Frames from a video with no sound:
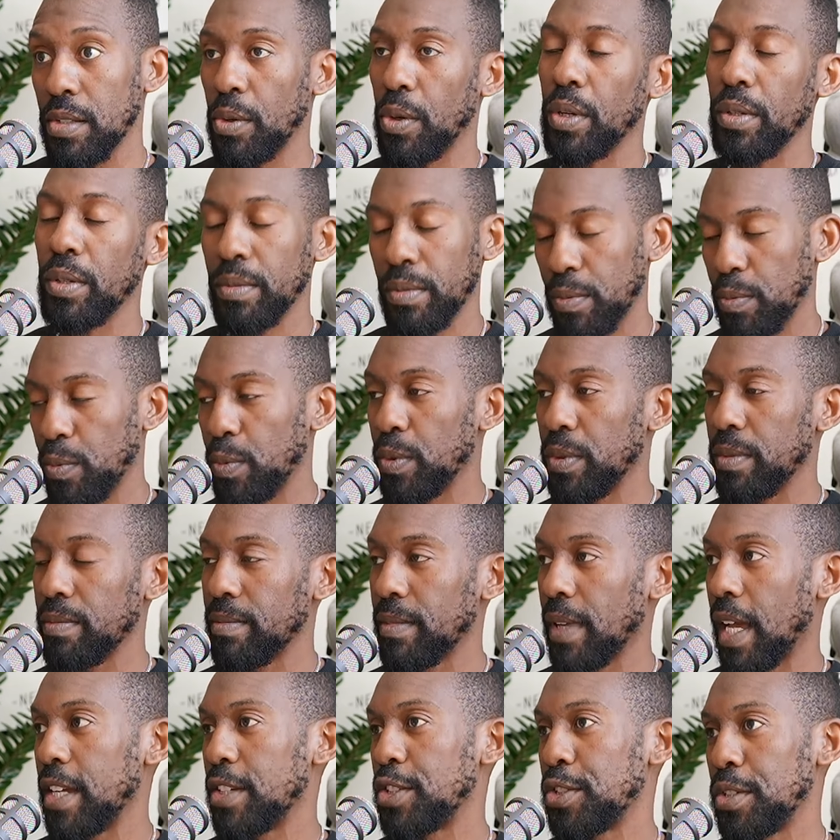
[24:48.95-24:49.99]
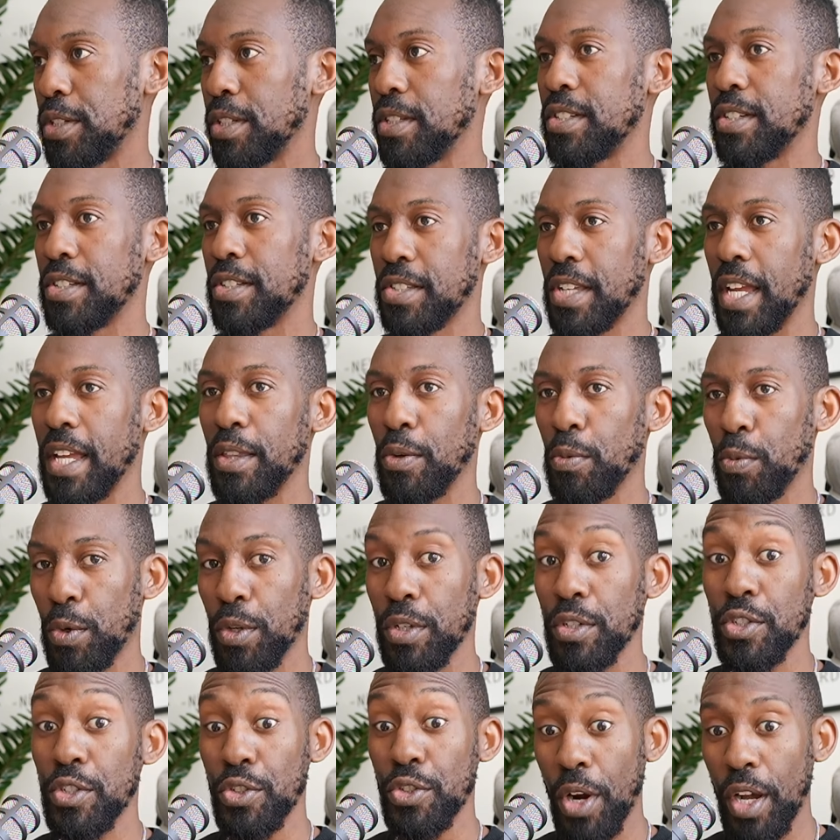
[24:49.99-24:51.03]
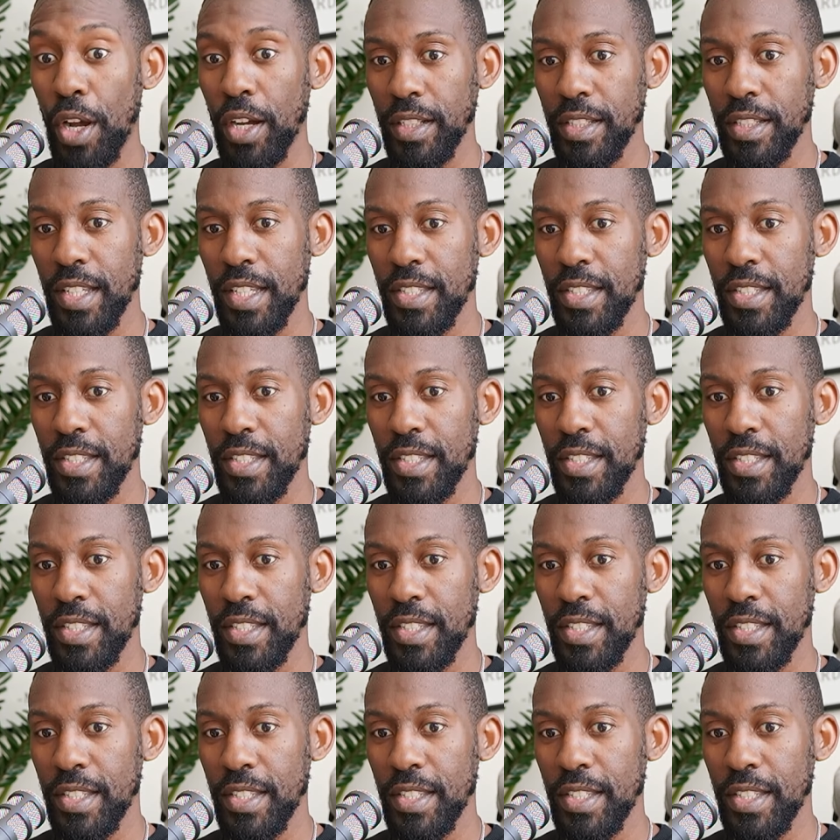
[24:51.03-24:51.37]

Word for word: Oh, we, I shouldn't just say the word drugs